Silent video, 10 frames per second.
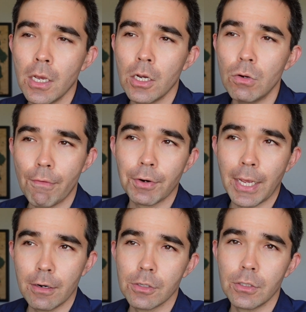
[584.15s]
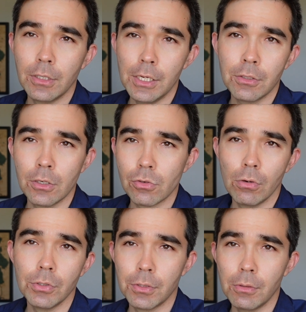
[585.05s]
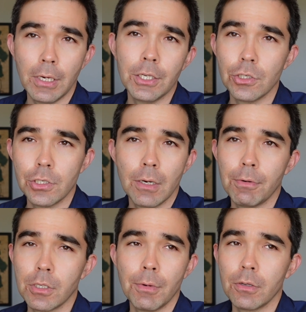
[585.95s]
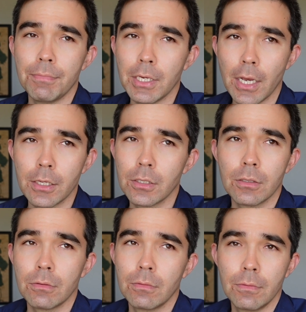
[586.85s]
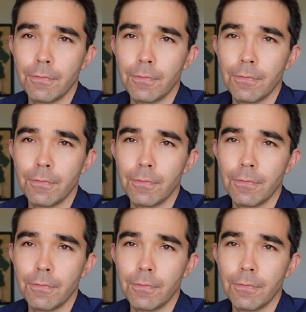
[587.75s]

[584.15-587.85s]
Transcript: whoever cares the least controls the relationship or some other B S